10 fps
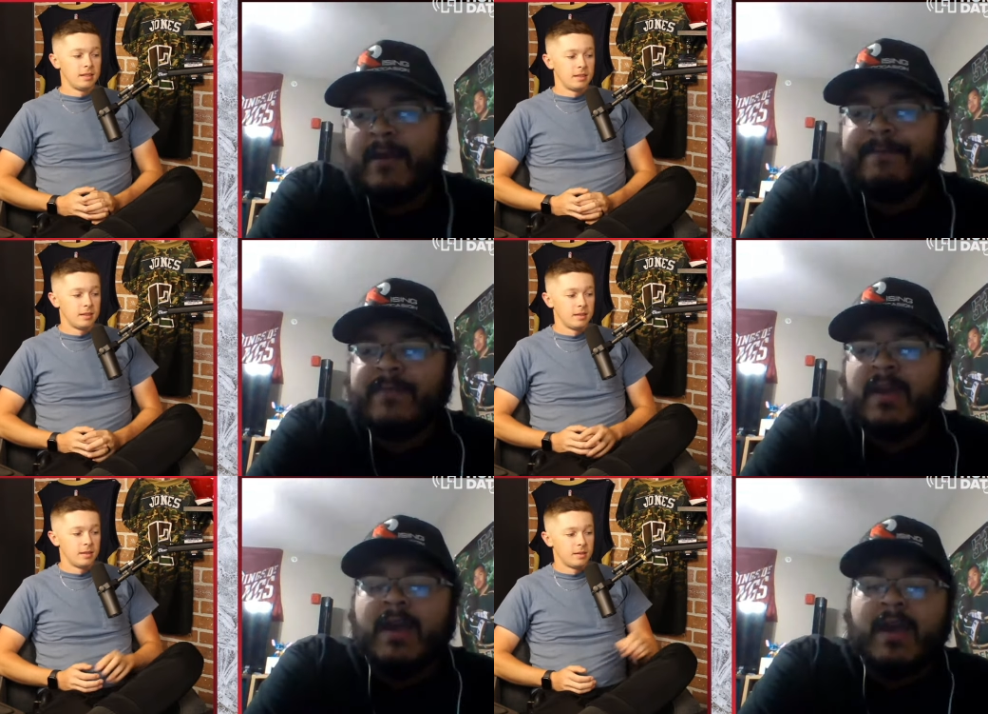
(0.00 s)

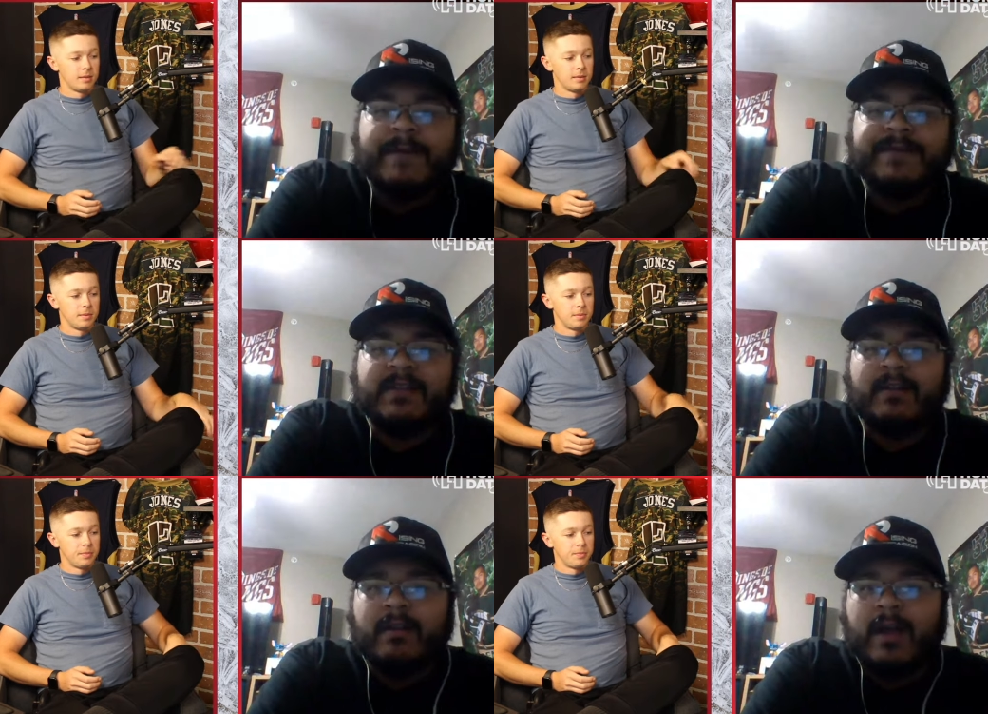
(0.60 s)
Speaker 1: mean i've
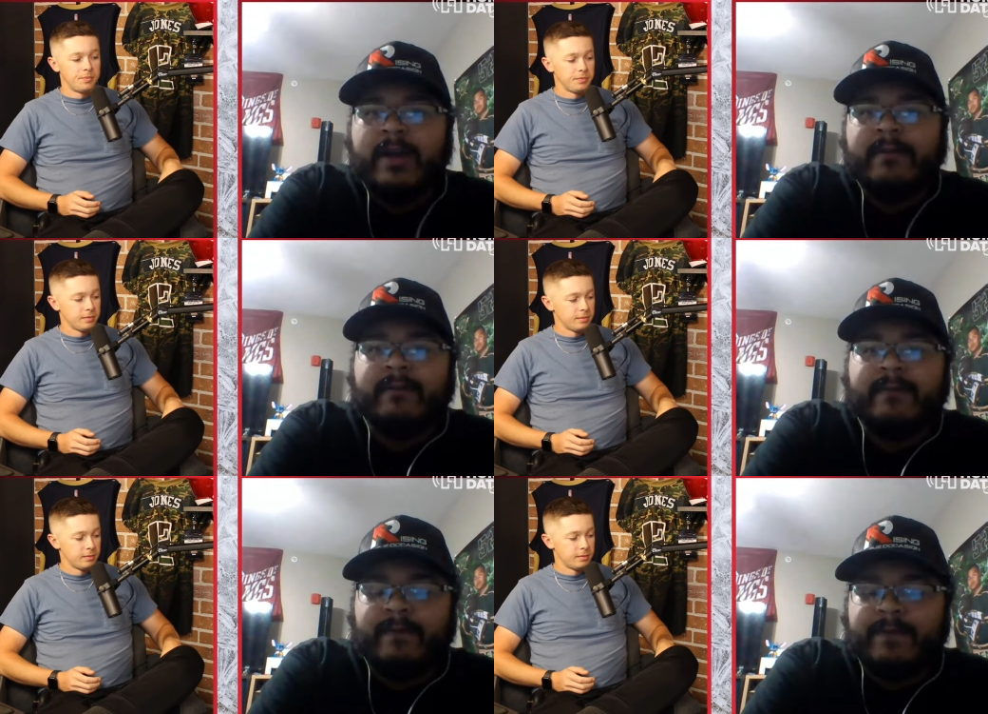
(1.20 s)
seen a lot
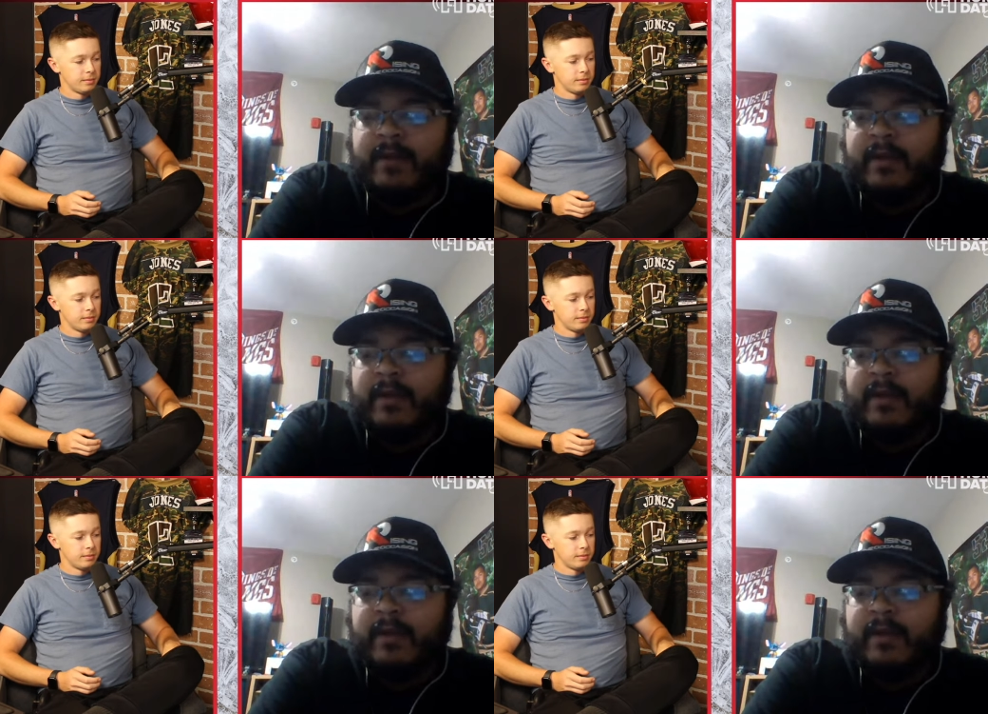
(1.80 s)
of